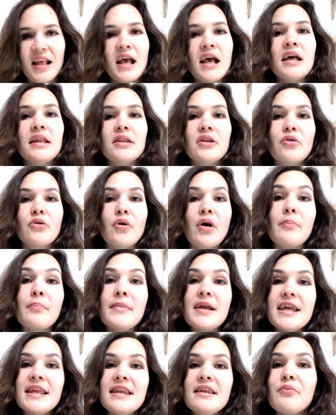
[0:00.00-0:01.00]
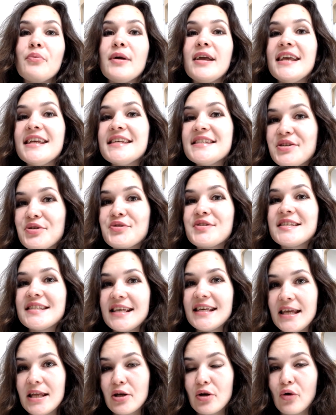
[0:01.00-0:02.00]
There are many ways to say
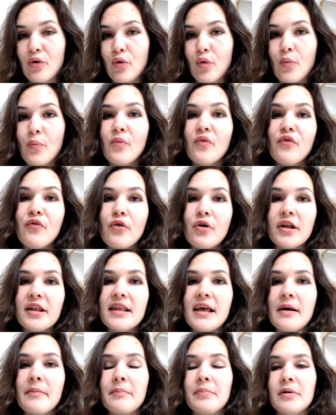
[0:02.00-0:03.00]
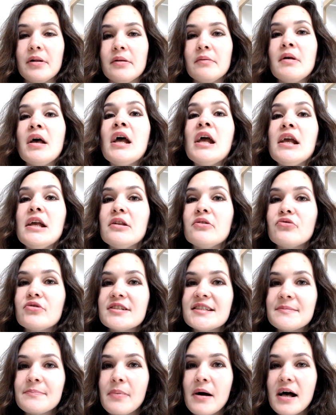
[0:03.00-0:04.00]
no. For example, in
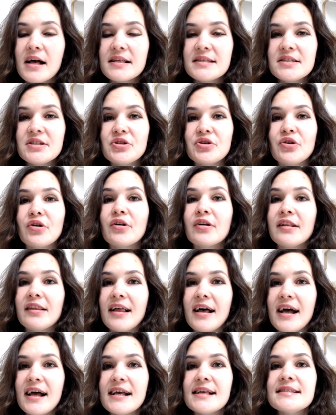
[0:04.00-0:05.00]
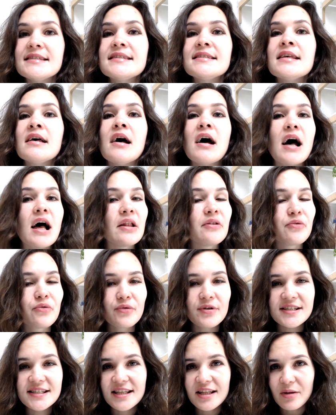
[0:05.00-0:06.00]
response to your client's
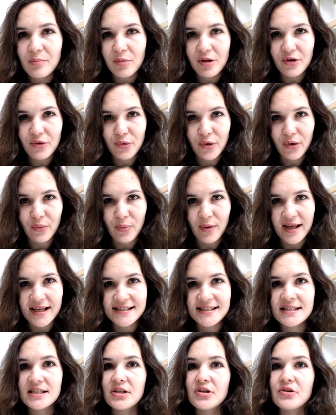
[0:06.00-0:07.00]
unreasonable request, you